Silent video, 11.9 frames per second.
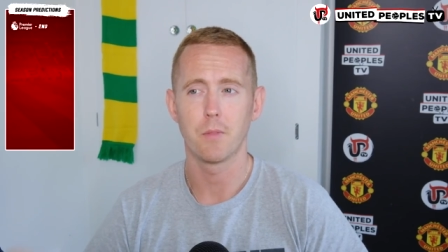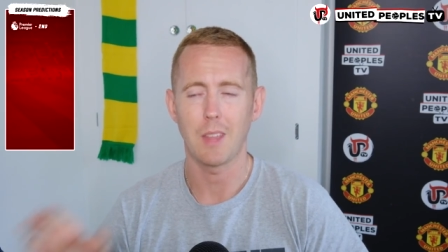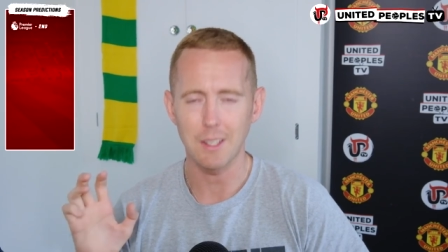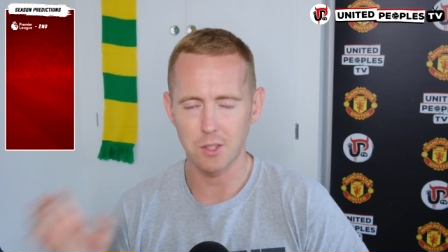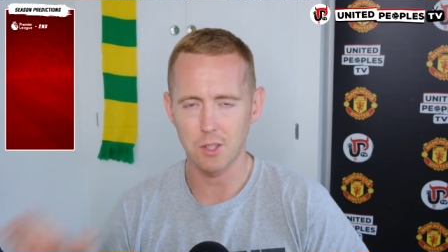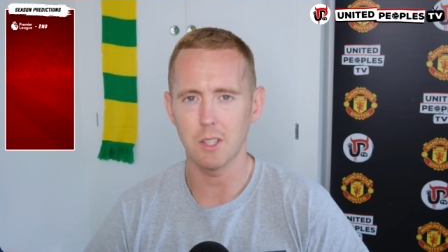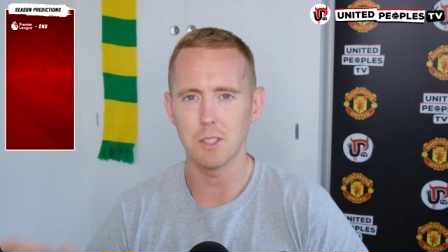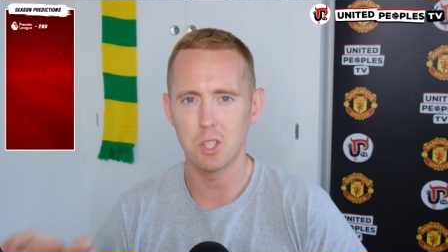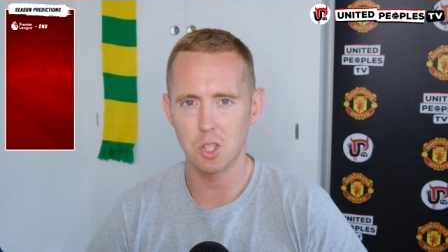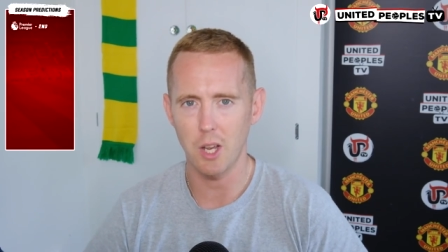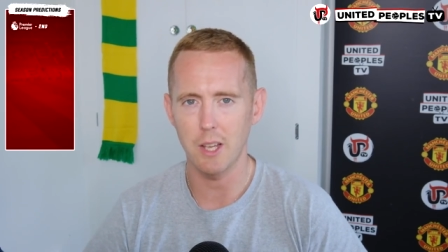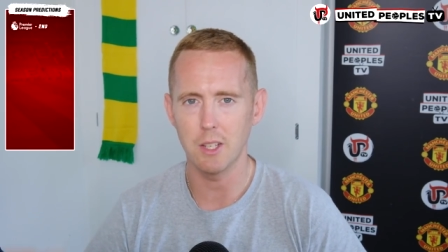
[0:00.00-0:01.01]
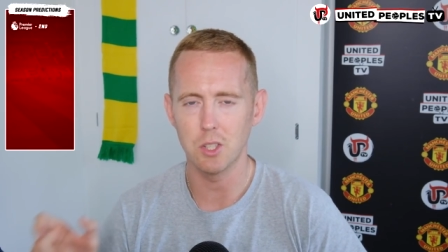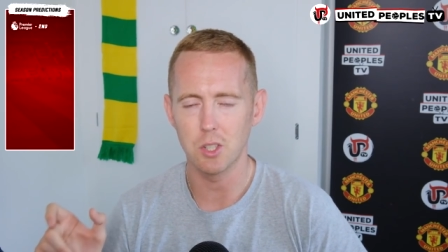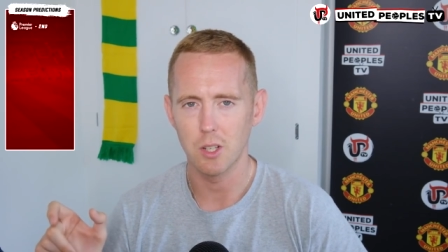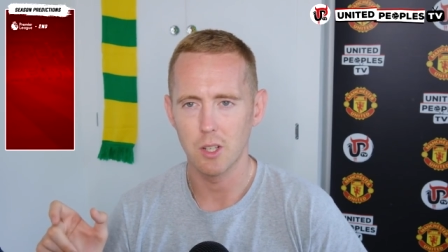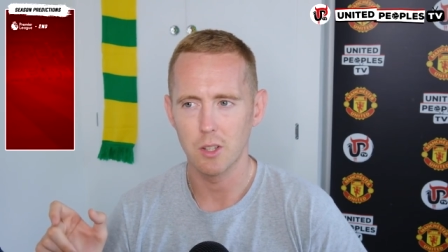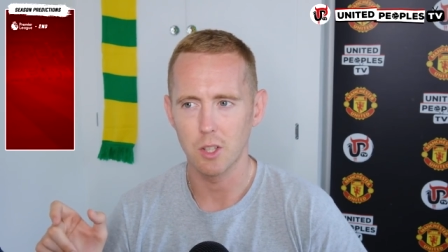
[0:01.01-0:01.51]
That does change
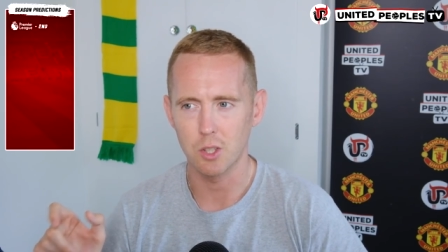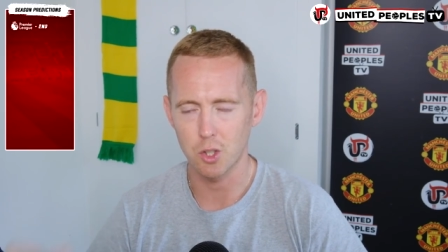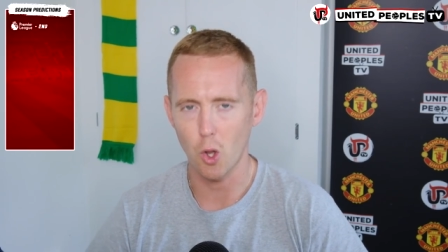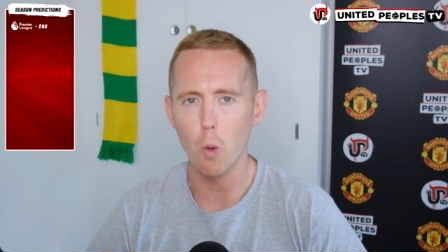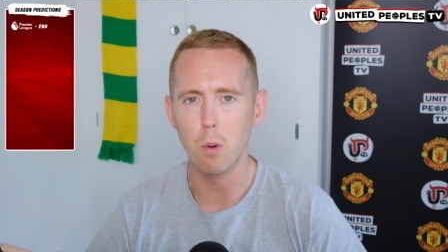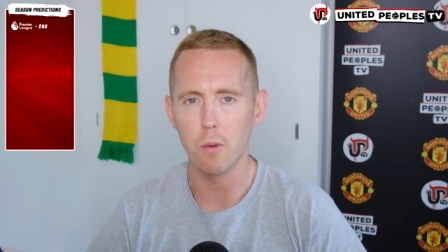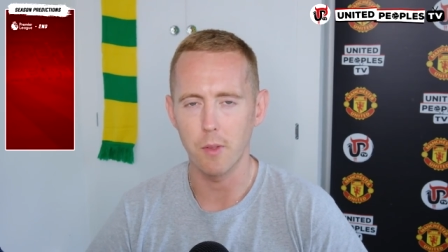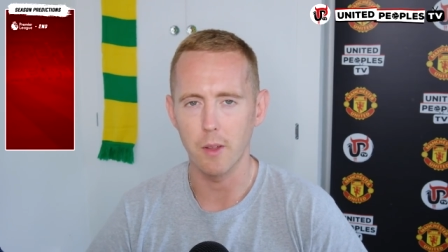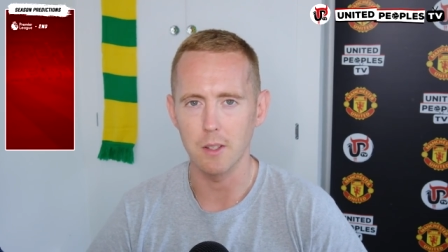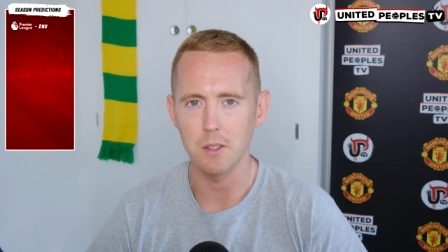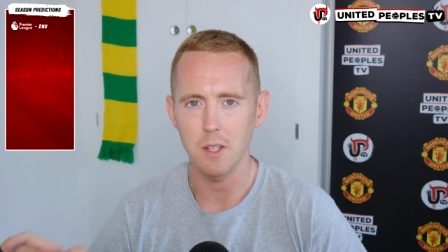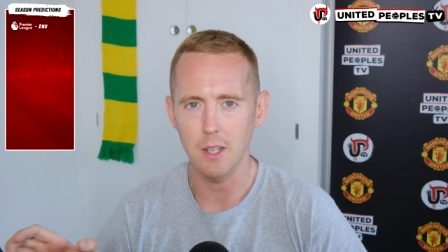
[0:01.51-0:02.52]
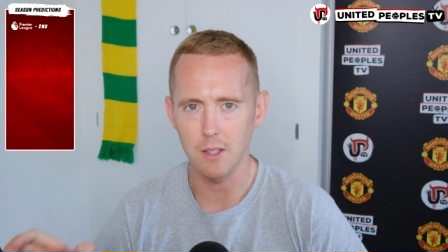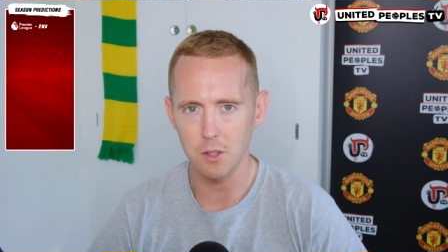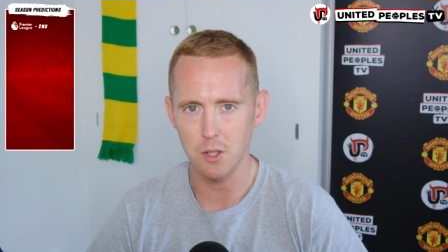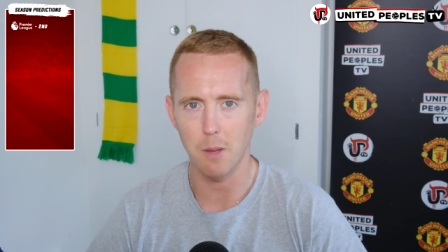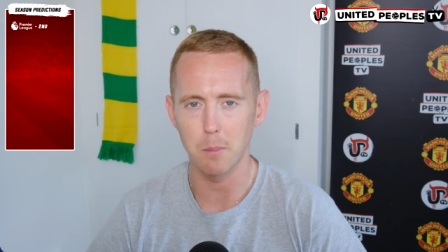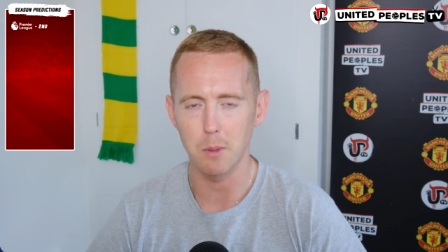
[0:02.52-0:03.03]
the scope of things in the
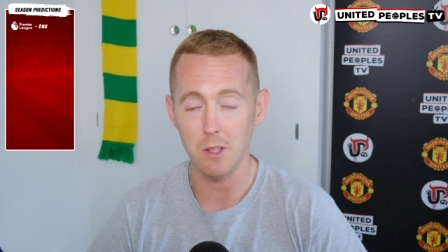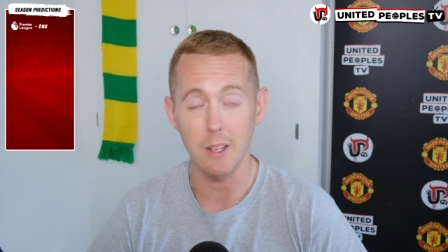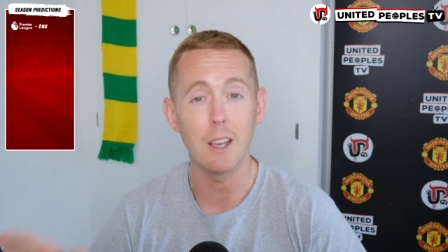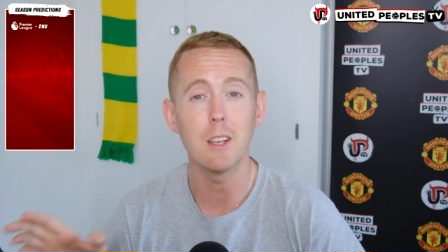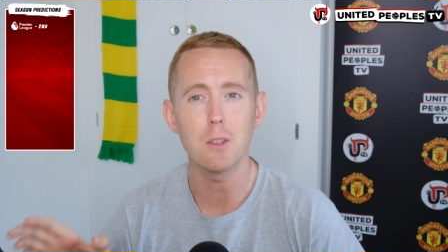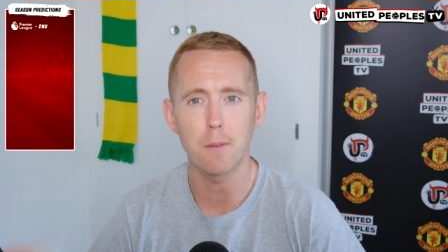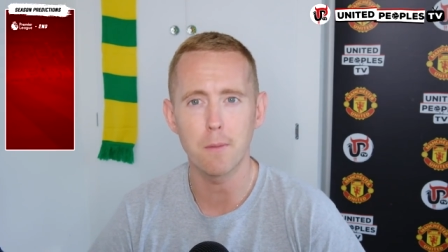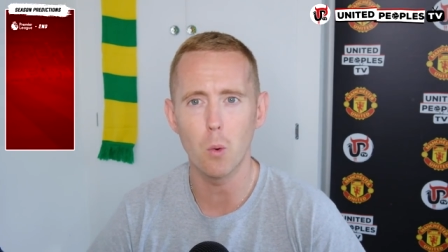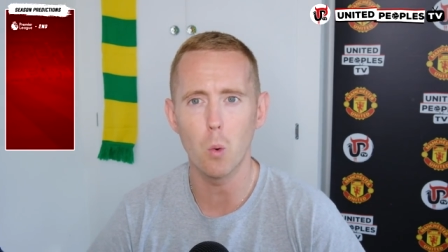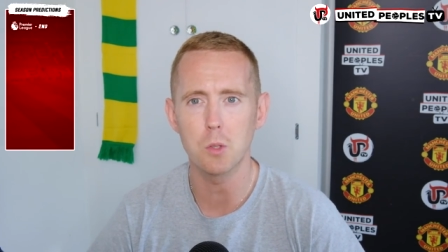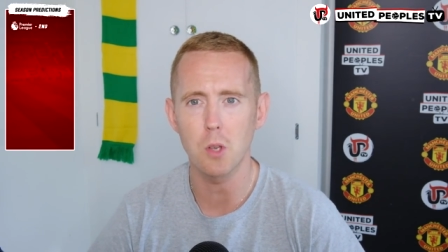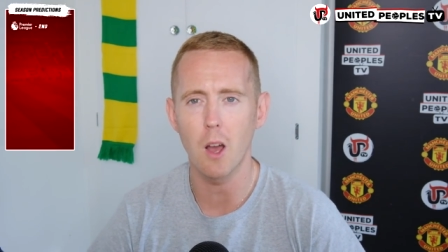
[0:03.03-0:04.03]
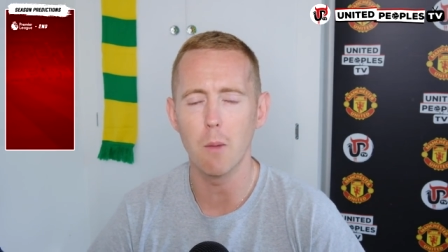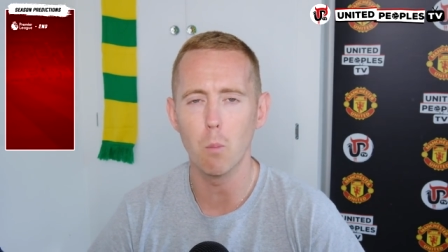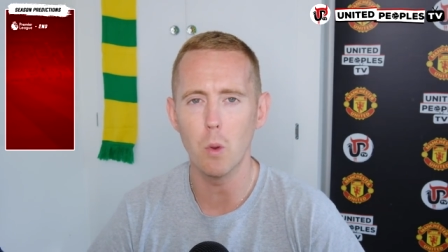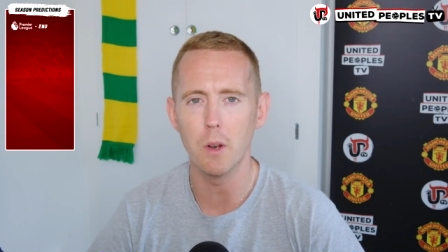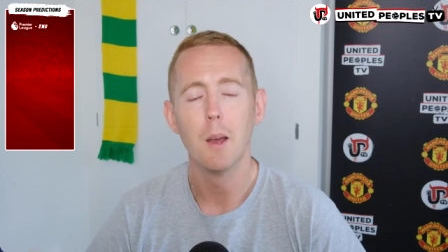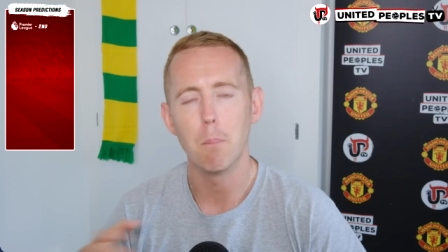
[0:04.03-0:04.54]
Champions League. He's a four-time winner.